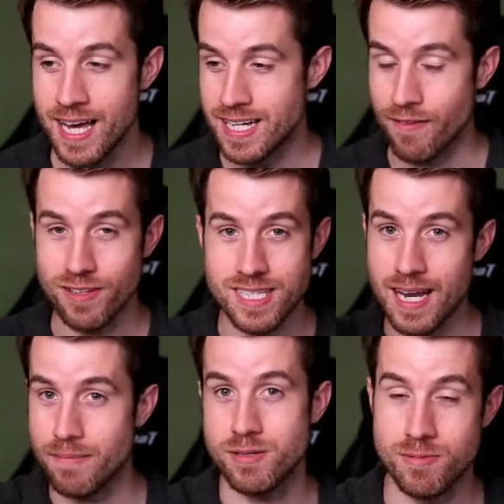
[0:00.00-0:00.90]
Definitely
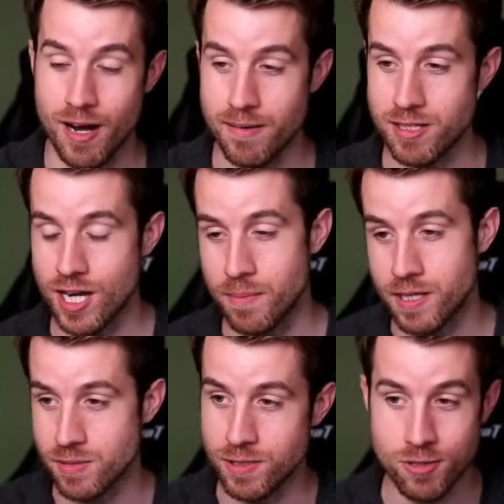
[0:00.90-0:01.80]
subscribe to the channel,
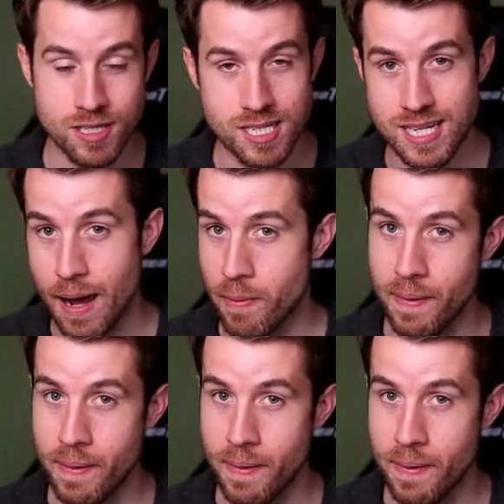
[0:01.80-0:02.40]
because we do these snapper